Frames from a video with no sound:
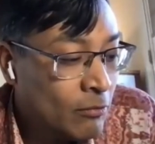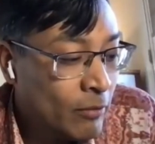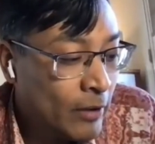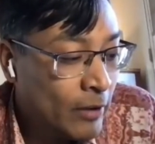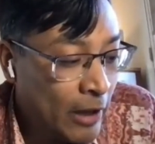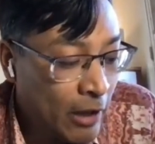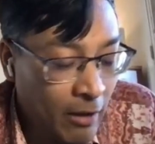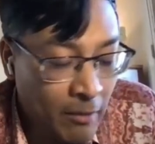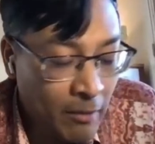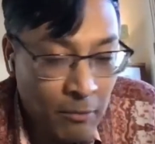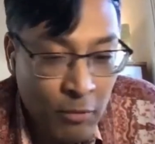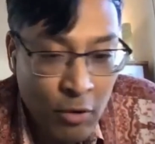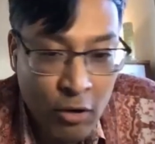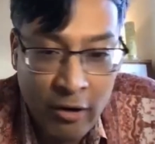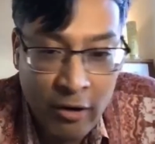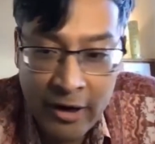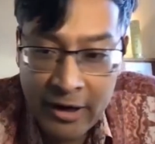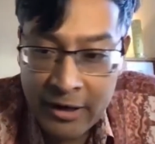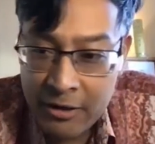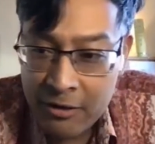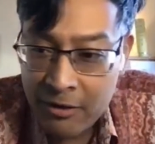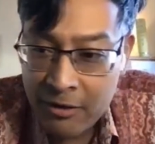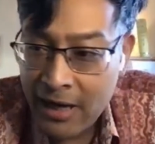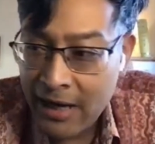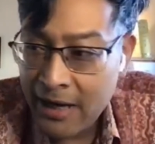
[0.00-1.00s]
without
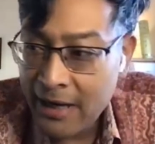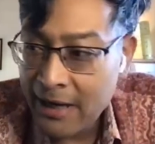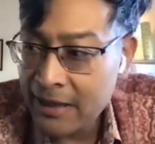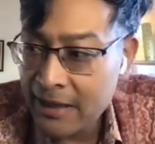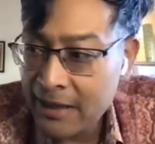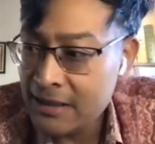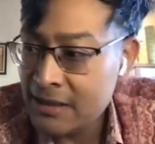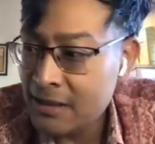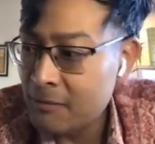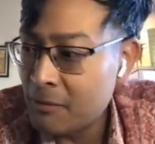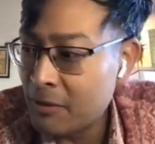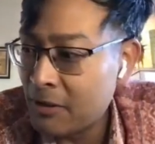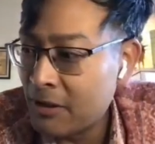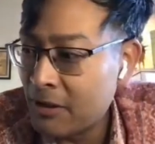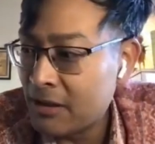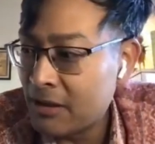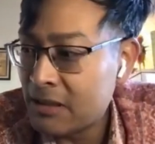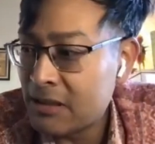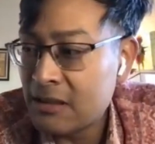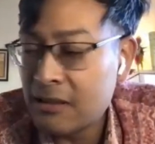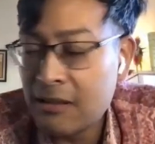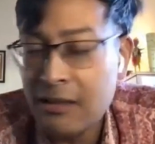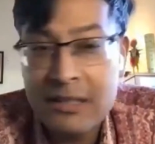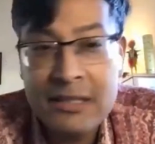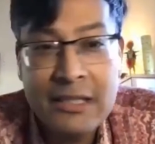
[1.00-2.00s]
boring you guys,
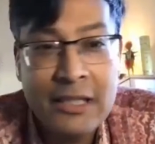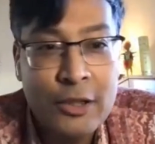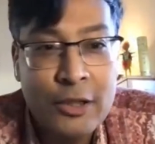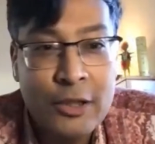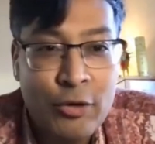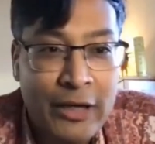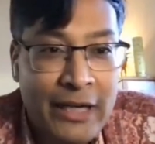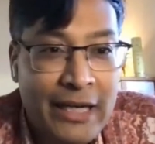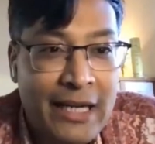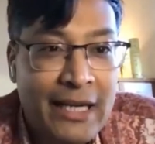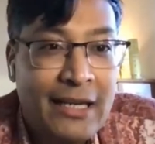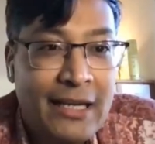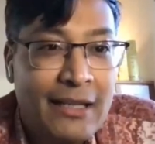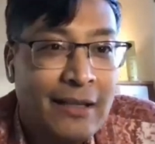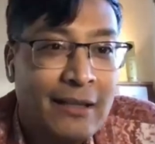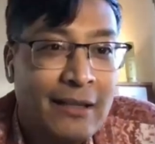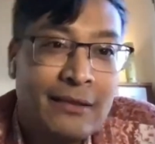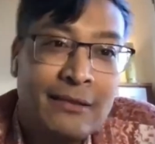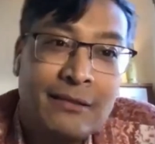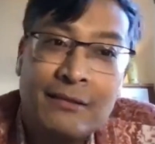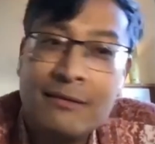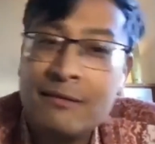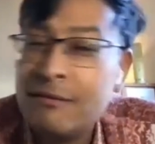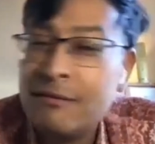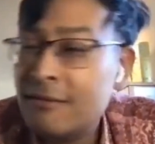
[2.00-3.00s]
there's a lot of drinking
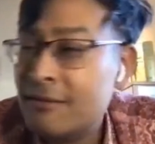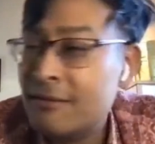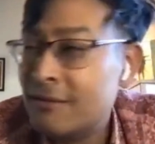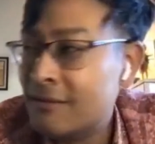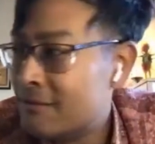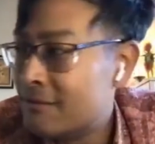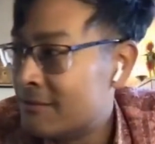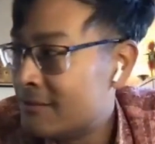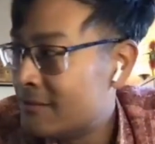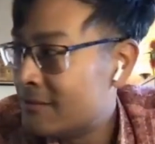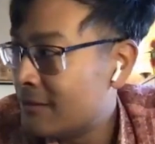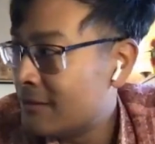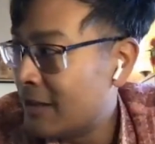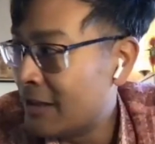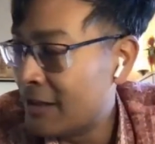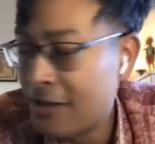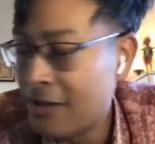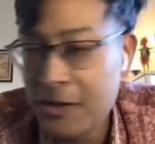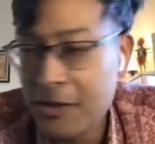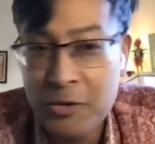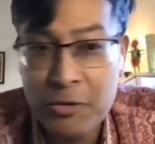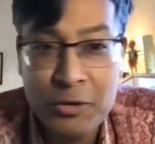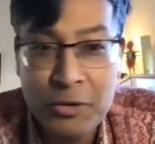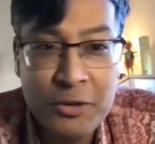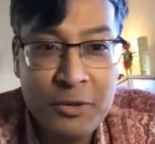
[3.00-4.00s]
and
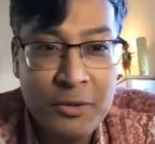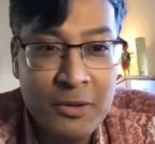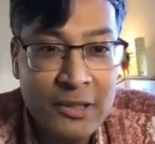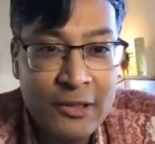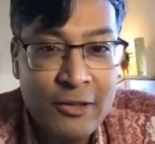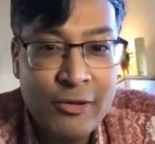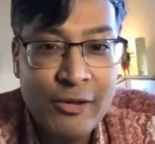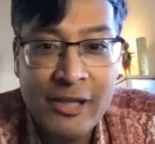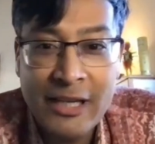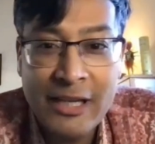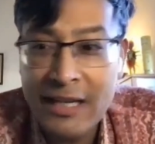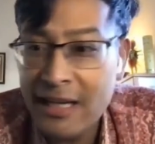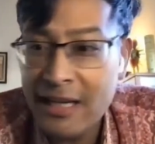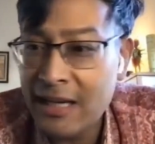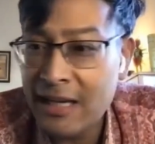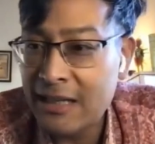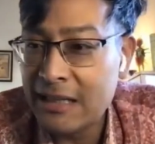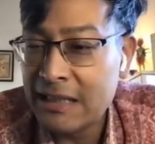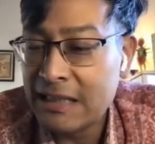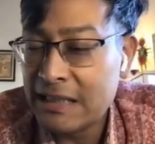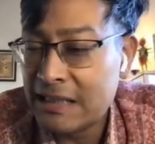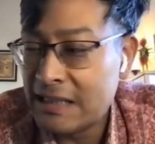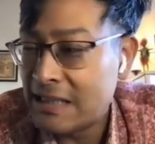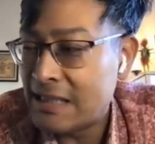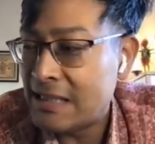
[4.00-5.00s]
other usual
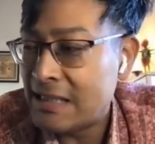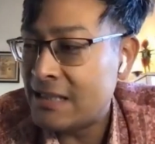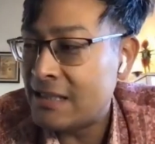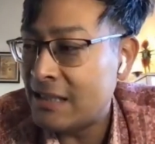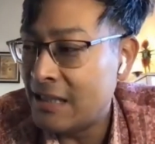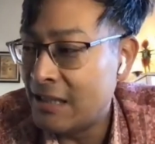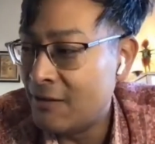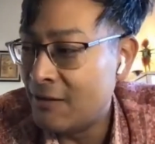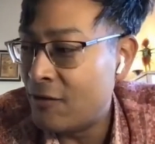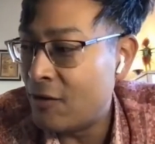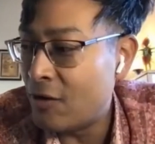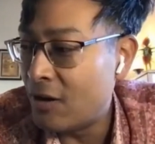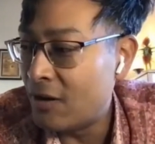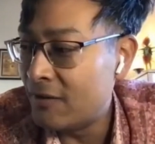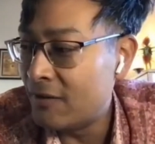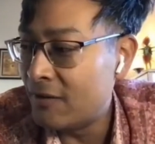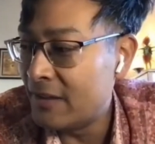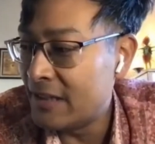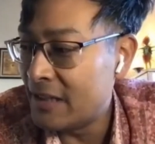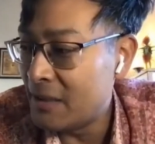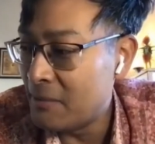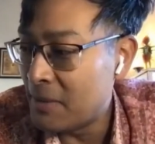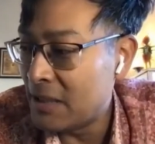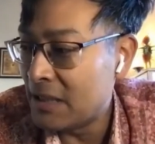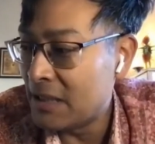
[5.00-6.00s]
Trinidadian is
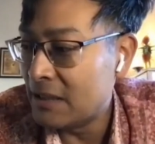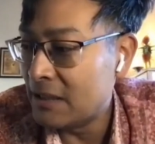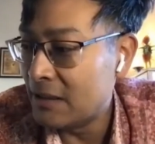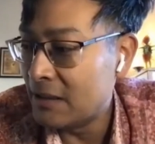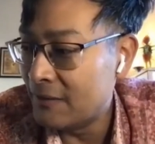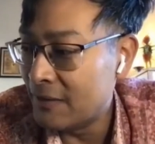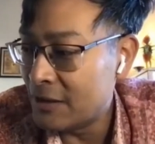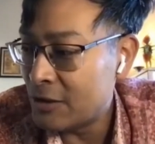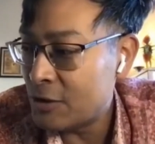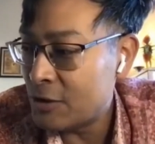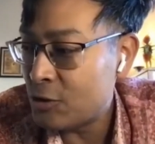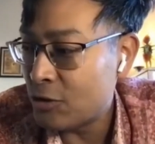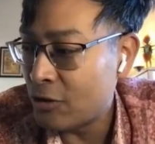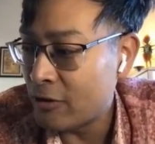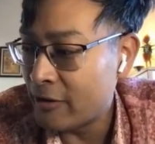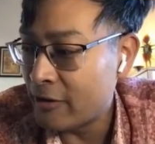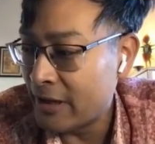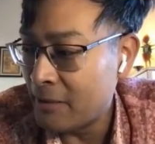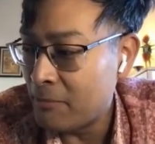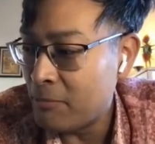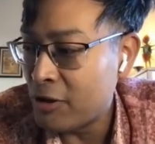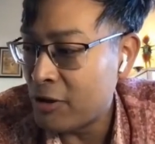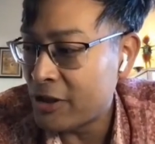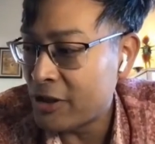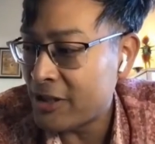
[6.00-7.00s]
involved in the middle of this
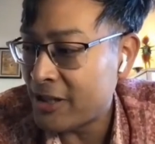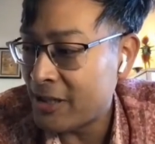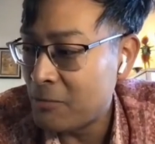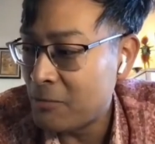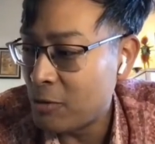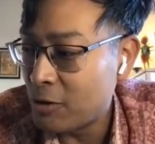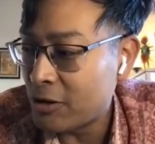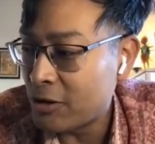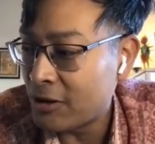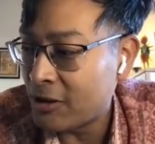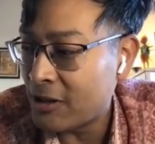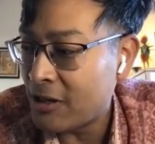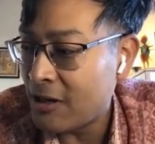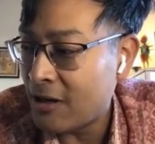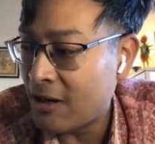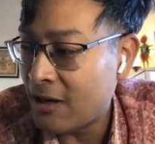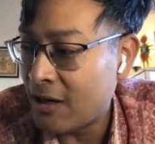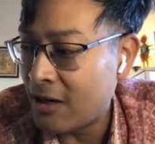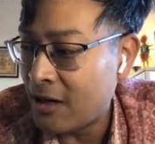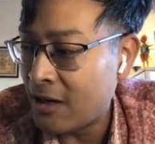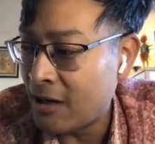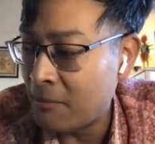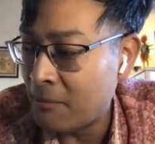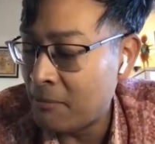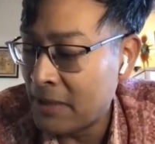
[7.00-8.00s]
story, pushing motor
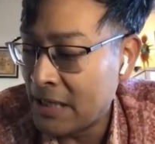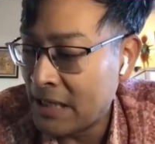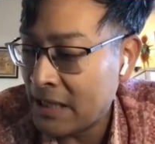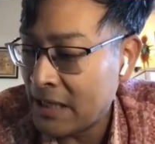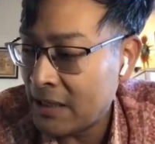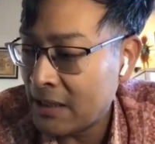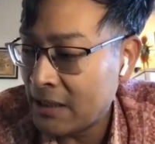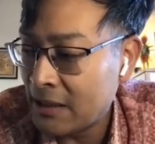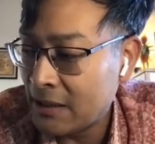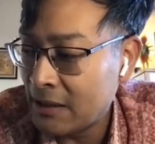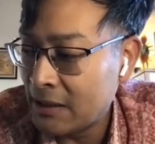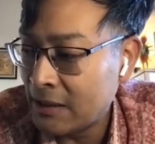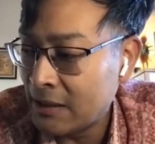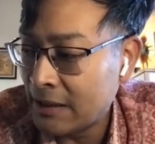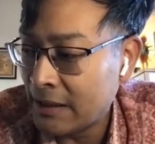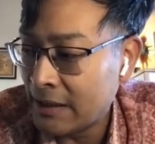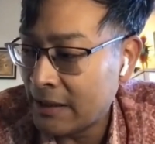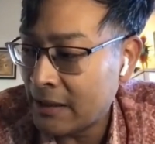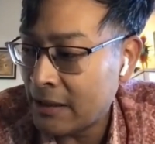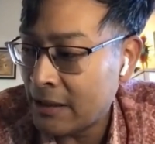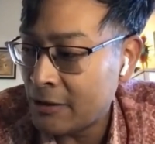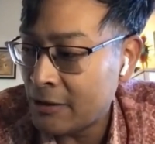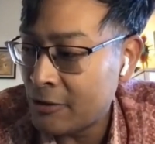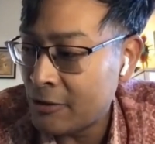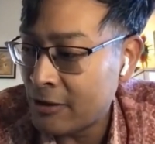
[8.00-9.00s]
car up the hill
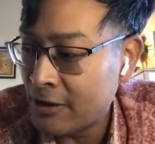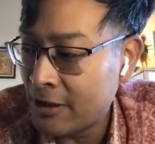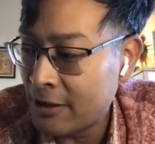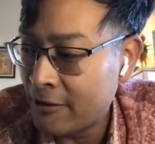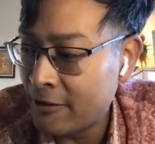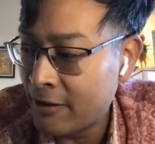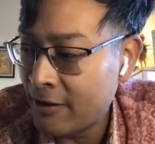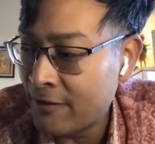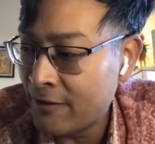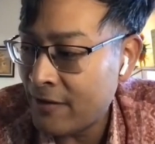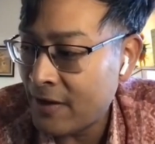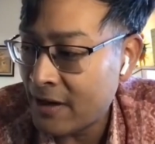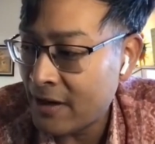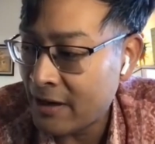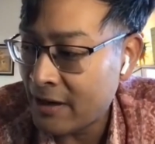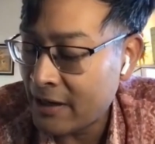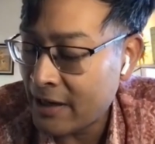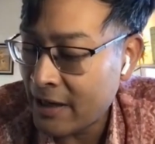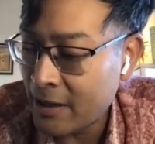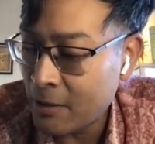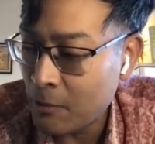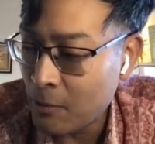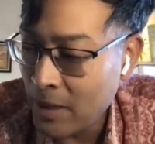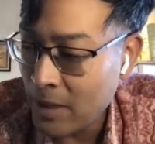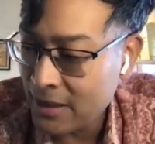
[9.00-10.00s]
in 100 degree
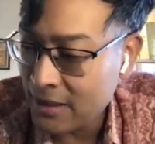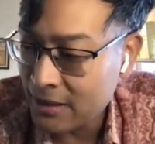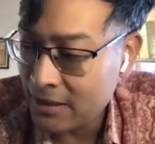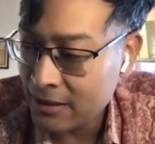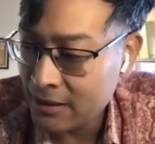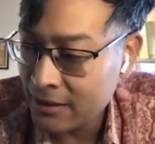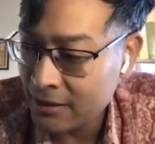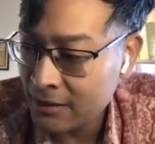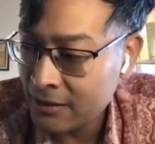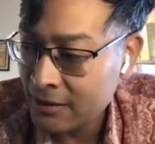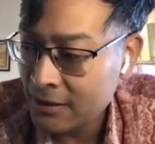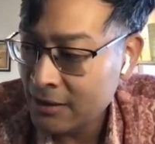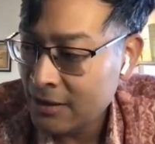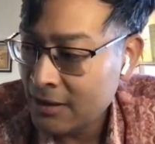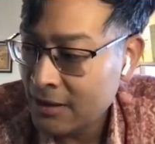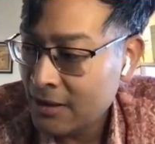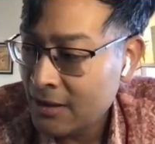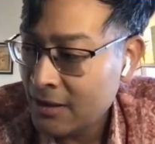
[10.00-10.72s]
Fahrenheit weather